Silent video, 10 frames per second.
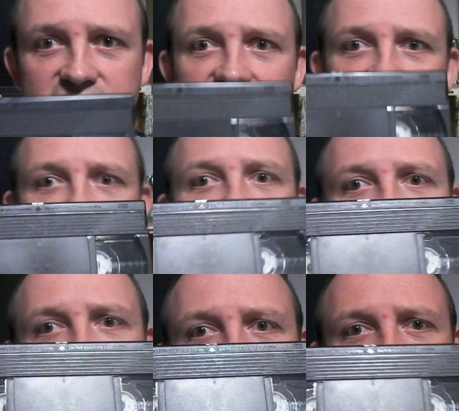is a
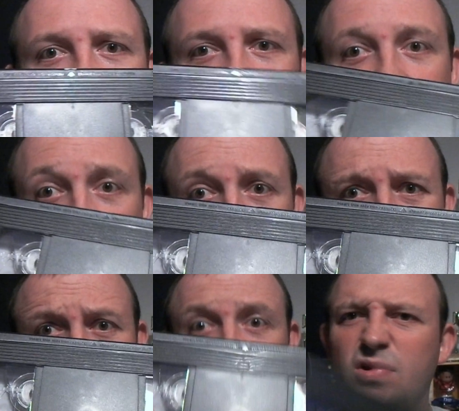cassette, guys.
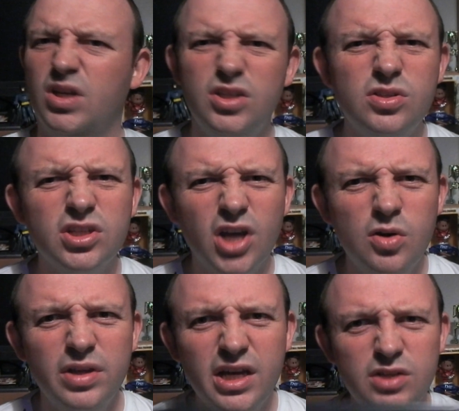Um, used to
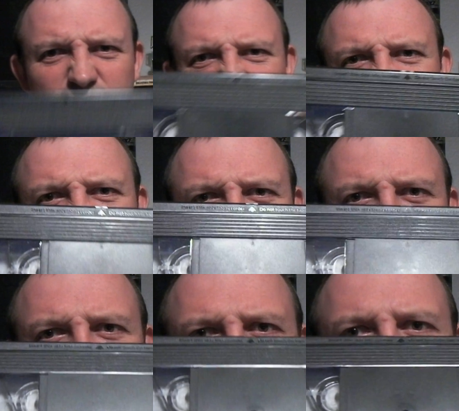go there, used to get these
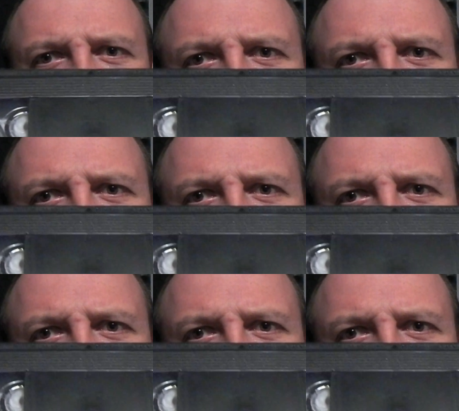cassettes,